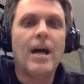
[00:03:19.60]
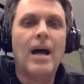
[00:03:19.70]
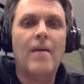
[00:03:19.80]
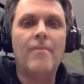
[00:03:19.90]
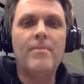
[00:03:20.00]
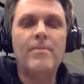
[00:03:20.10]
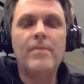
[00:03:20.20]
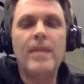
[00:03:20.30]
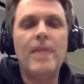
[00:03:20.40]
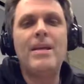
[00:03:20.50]

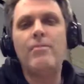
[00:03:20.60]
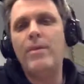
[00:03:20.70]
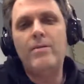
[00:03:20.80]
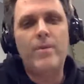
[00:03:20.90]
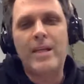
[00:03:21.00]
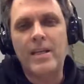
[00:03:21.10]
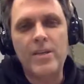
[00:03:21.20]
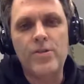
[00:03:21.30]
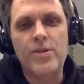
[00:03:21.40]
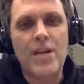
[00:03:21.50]
I mean,
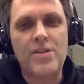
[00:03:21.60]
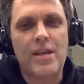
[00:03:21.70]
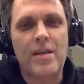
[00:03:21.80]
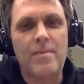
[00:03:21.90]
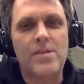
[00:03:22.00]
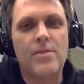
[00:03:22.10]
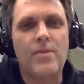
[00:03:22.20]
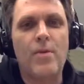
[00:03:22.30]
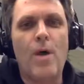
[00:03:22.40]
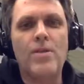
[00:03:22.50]
we can use Jason
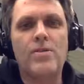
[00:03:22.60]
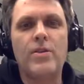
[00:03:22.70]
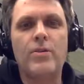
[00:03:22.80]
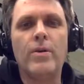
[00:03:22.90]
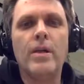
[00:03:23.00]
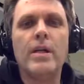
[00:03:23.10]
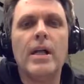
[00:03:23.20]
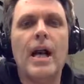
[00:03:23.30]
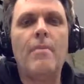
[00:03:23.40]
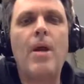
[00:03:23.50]
Kipnis if we want
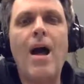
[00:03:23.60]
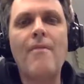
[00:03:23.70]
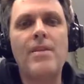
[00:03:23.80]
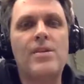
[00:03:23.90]
to, but